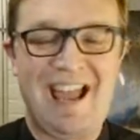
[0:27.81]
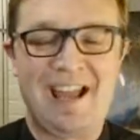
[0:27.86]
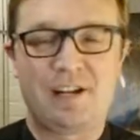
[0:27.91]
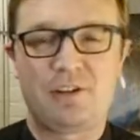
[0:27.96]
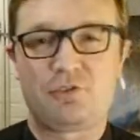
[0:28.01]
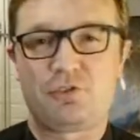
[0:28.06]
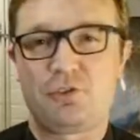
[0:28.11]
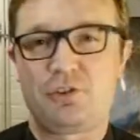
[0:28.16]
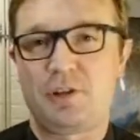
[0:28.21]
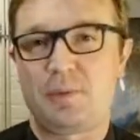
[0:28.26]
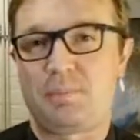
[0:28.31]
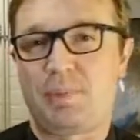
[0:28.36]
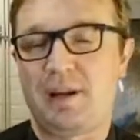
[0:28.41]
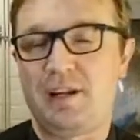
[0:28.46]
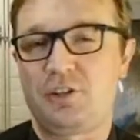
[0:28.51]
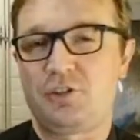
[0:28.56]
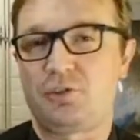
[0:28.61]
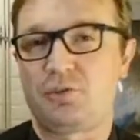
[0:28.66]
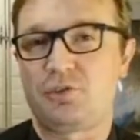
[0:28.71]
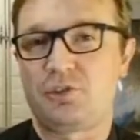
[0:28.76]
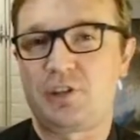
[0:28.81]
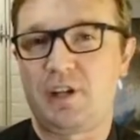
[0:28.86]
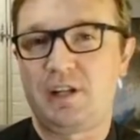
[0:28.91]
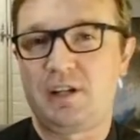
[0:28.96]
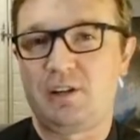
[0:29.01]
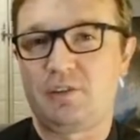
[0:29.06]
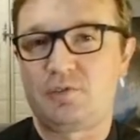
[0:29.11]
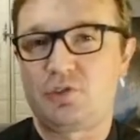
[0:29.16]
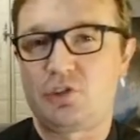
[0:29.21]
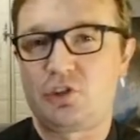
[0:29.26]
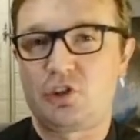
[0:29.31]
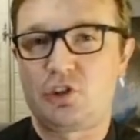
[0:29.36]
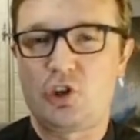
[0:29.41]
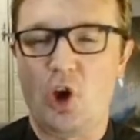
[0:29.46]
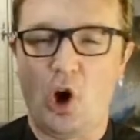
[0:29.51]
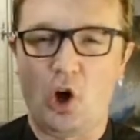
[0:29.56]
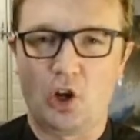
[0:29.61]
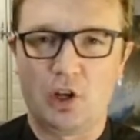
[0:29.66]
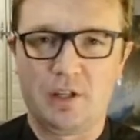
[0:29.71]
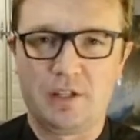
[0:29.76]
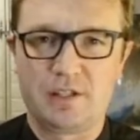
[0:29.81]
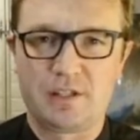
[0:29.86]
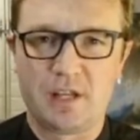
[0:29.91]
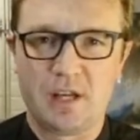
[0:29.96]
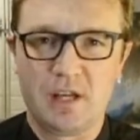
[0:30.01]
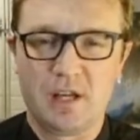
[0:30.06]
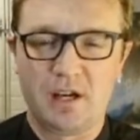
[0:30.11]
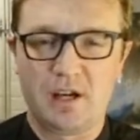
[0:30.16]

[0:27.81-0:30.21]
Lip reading: Andrew, the patron saint of Scotland,